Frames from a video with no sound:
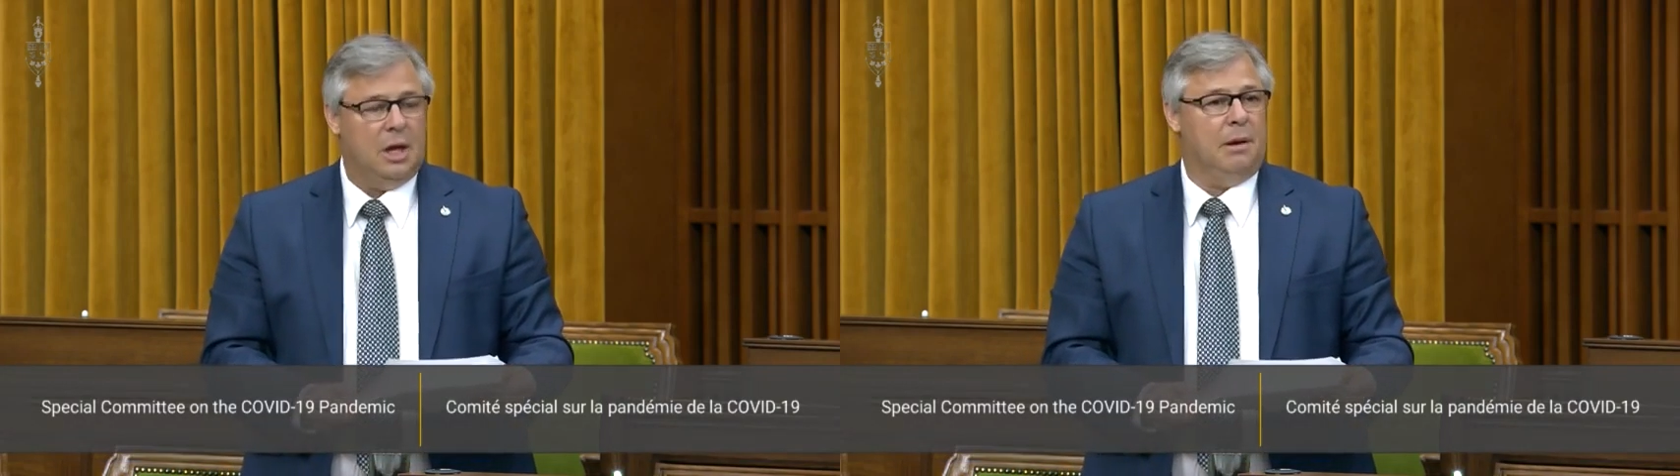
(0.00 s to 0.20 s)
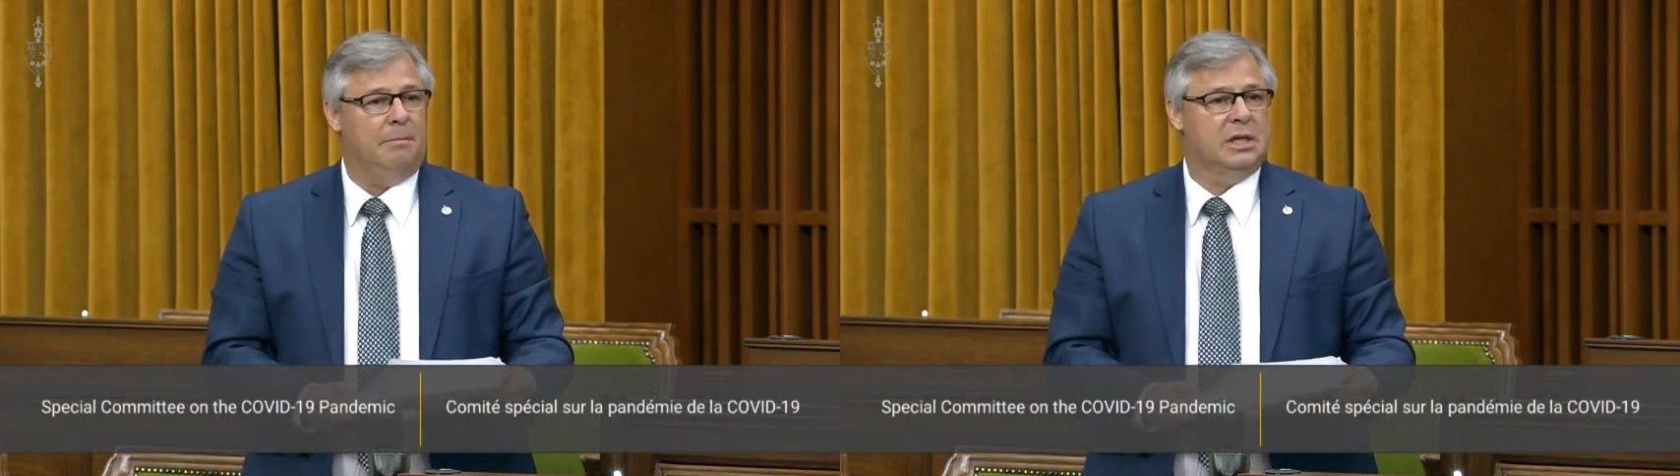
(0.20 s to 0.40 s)

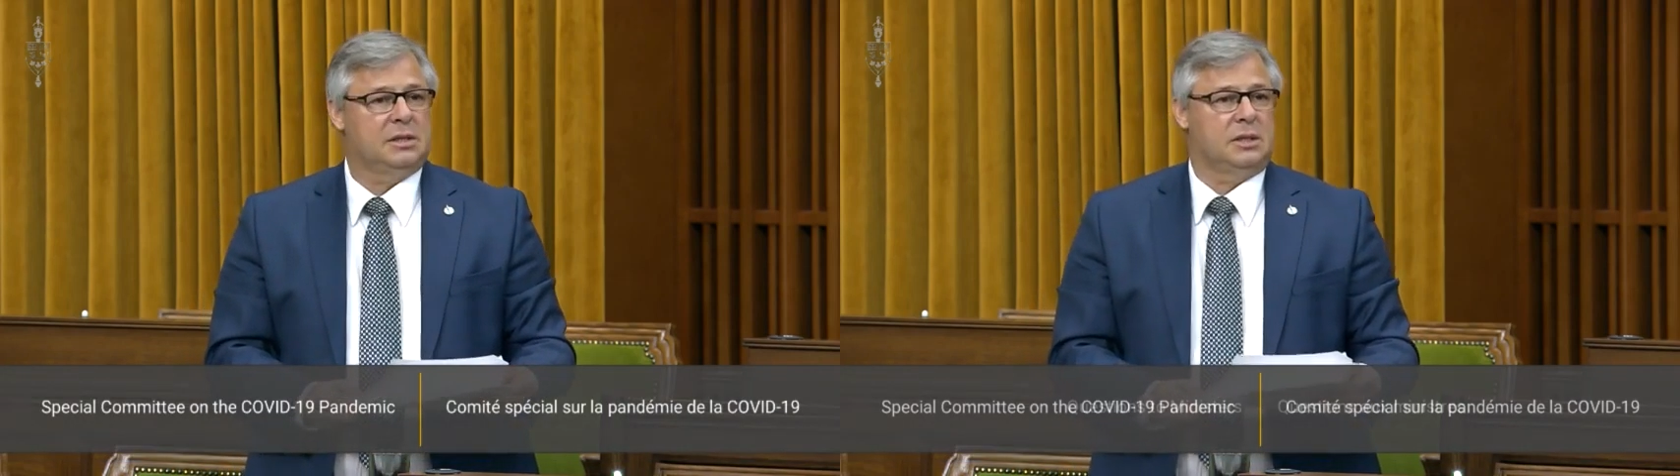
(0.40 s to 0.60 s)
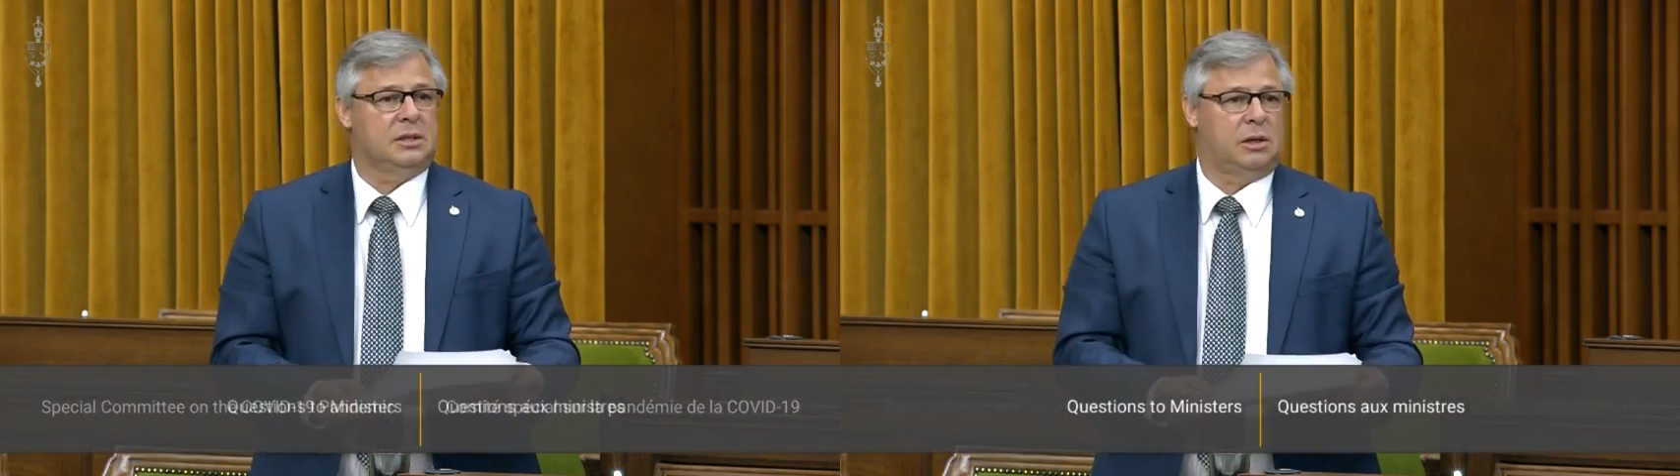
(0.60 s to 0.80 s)

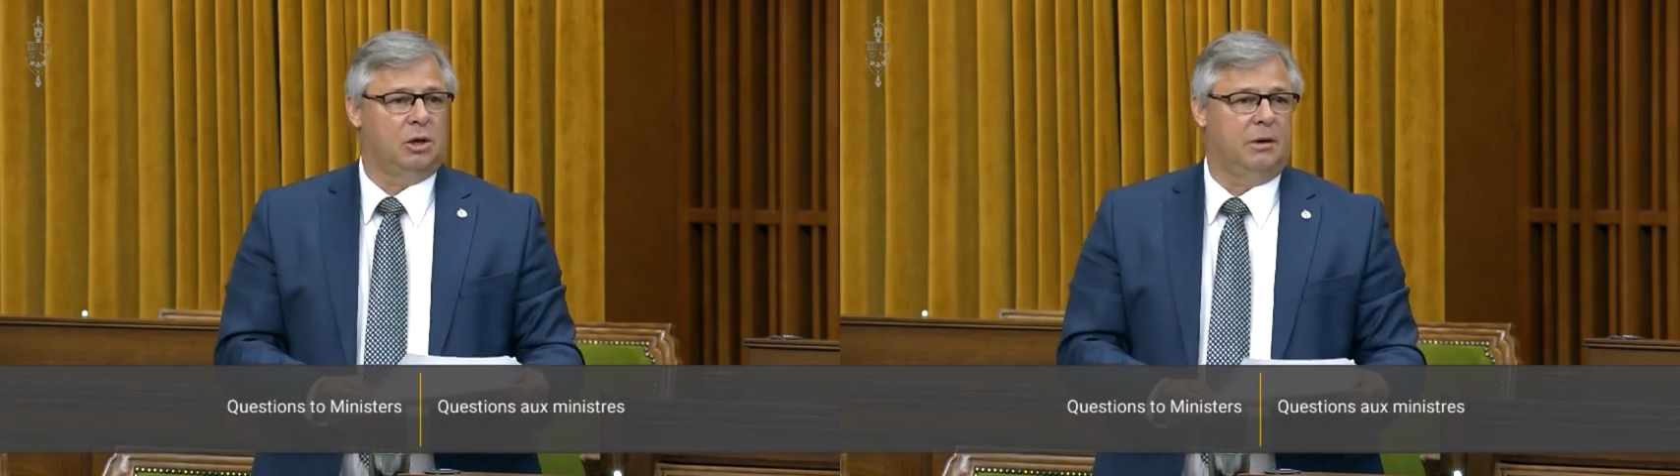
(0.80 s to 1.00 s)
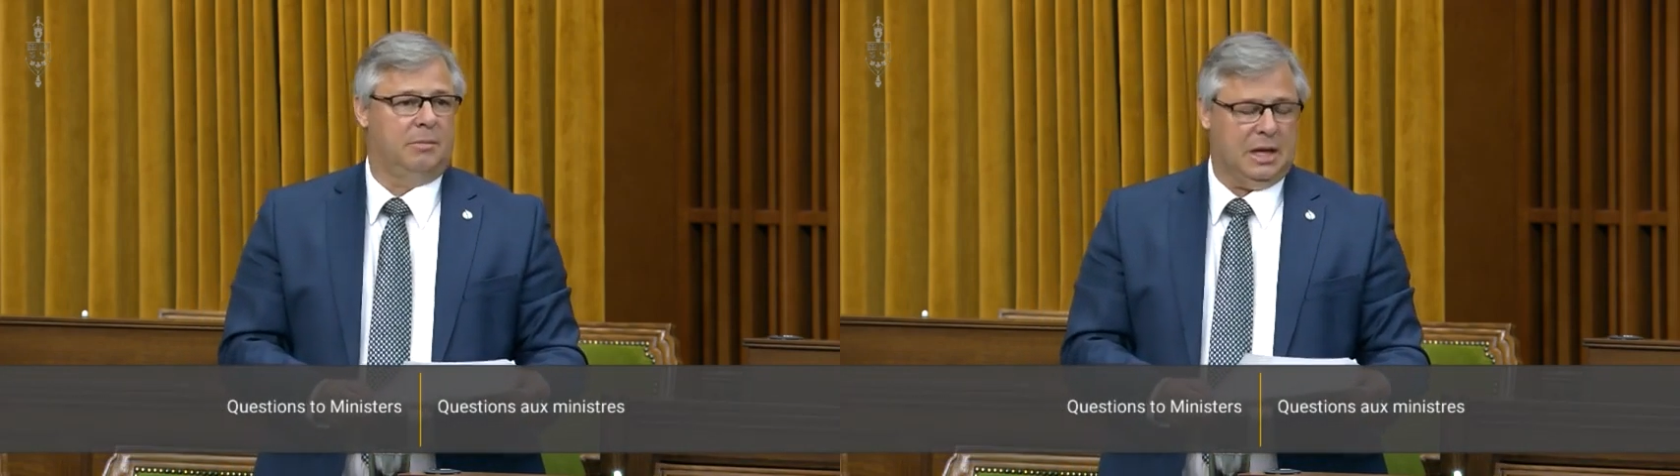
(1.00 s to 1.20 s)
amidst this
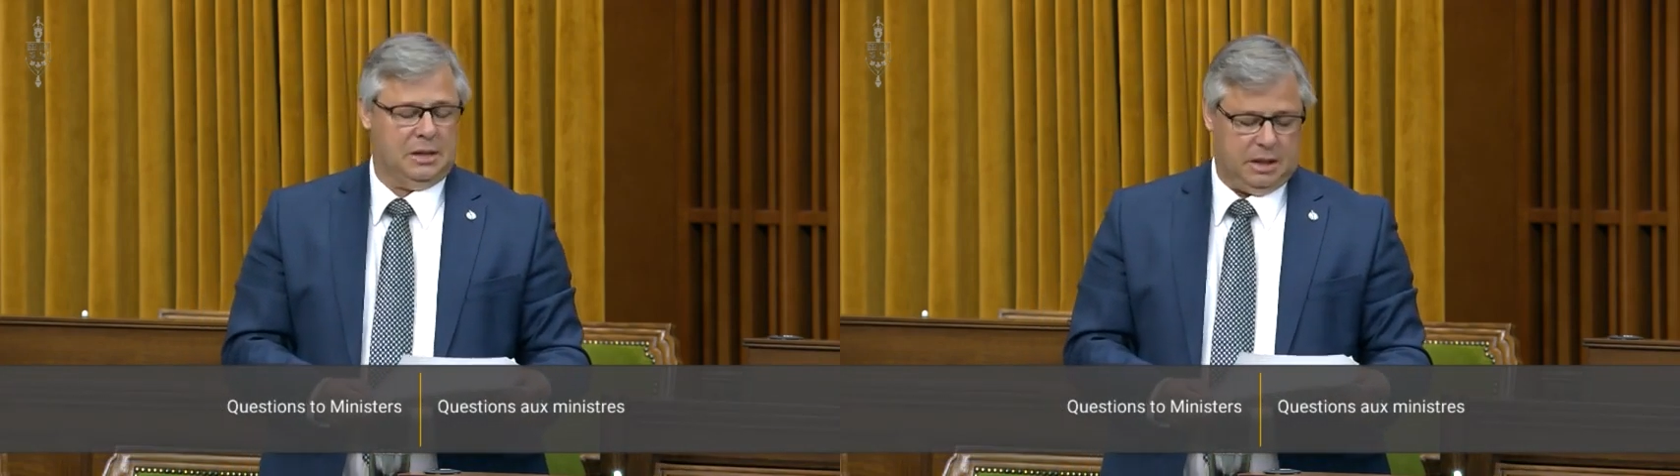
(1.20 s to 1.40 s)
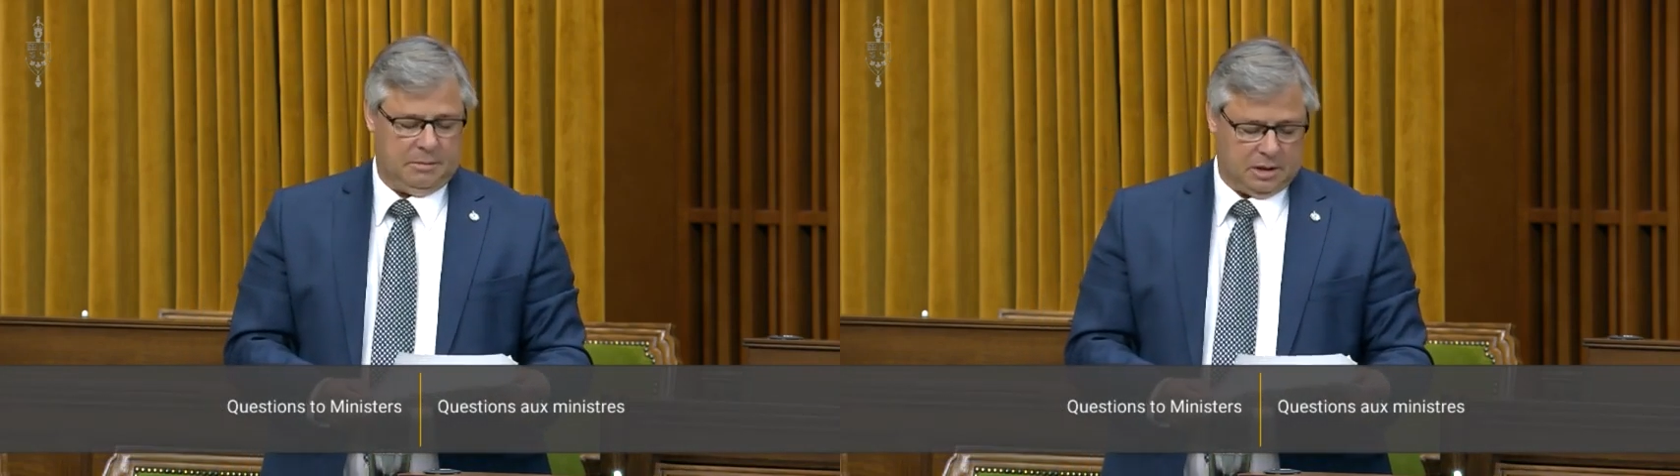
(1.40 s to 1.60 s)
global
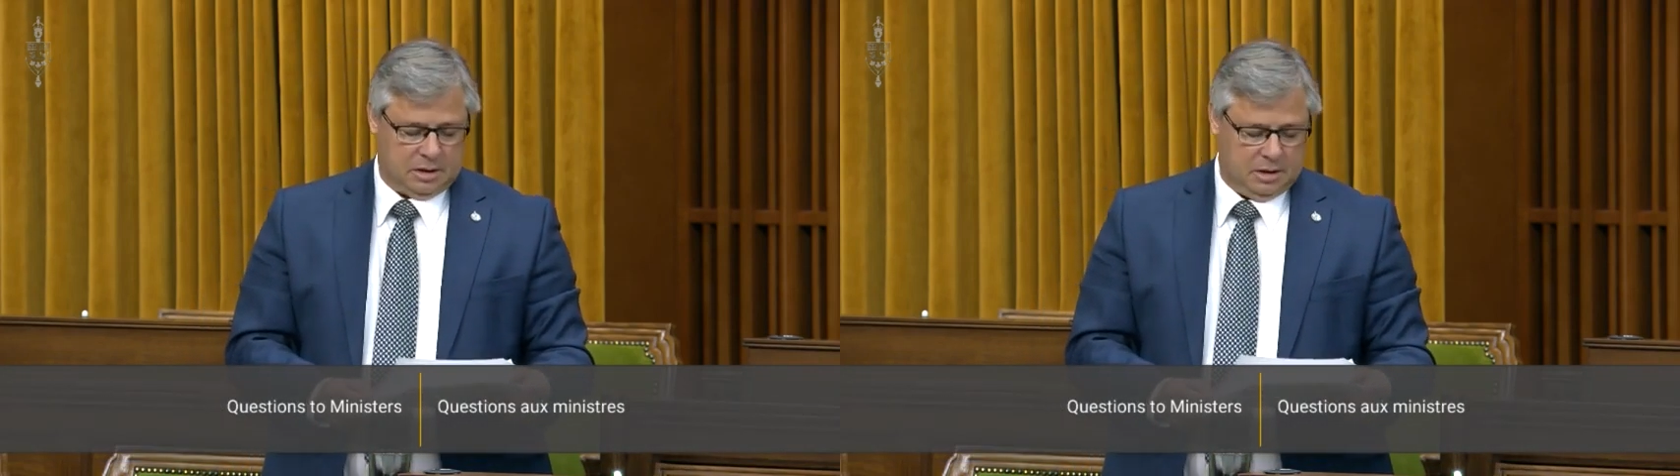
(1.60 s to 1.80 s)
pandemic.